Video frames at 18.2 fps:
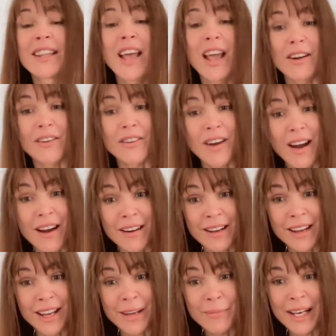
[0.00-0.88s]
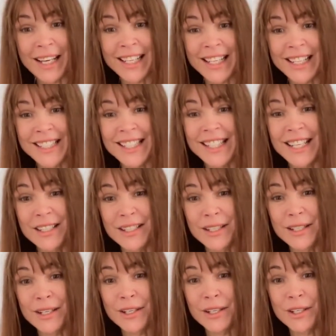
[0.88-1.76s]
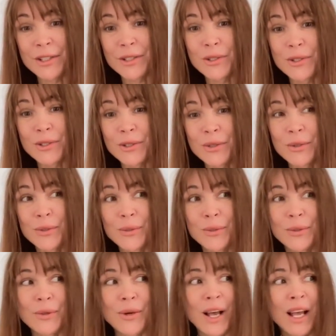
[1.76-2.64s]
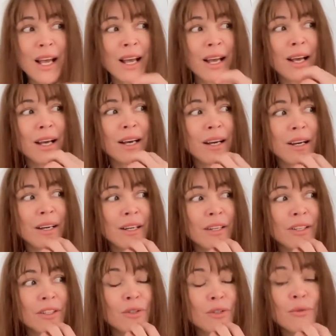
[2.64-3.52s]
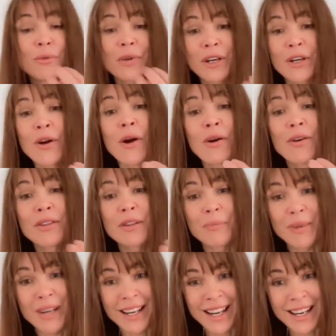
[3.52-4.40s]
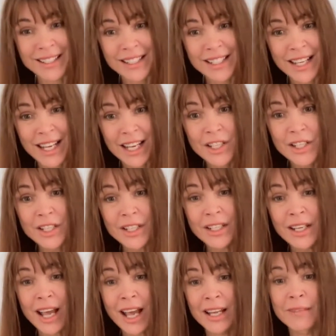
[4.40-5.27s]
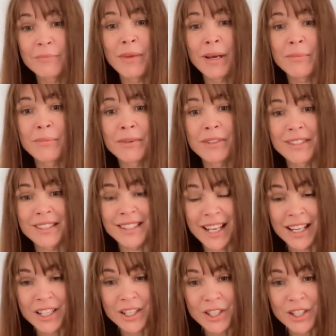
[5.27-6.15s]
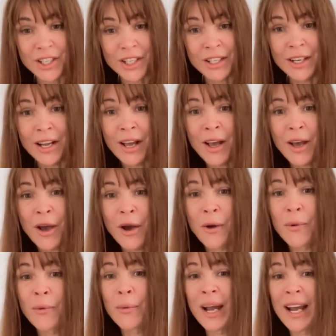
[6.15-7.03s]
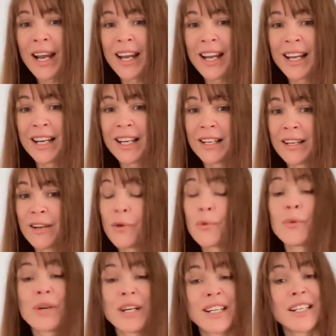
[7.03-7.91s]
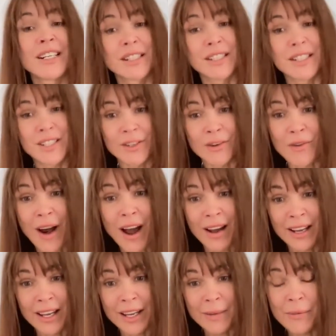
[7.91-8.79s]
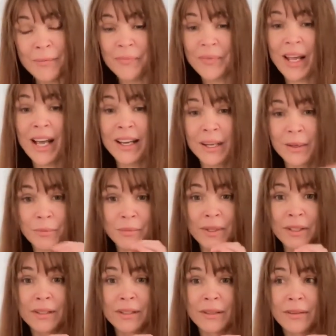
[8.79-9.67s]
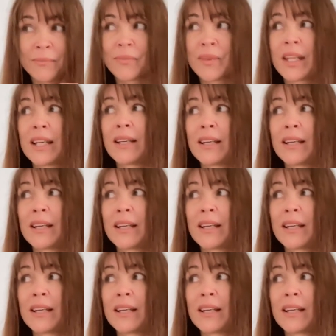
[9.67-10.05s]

they rhyme and it's easier to, uh, to work on the pronunciation and memorization when words rhyme. I'm uh,